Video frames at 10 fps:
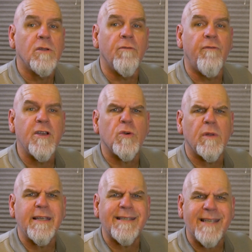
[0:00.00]
to
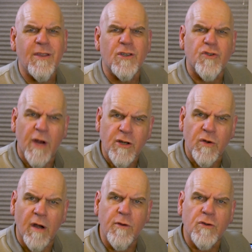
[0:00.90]
visually see the
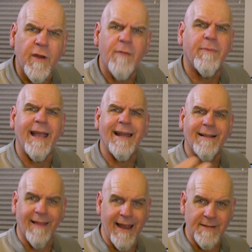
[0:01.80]
structure of your screenplay at a
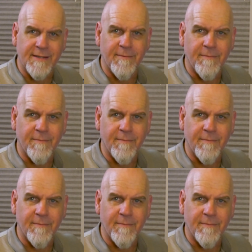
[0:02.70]
glance.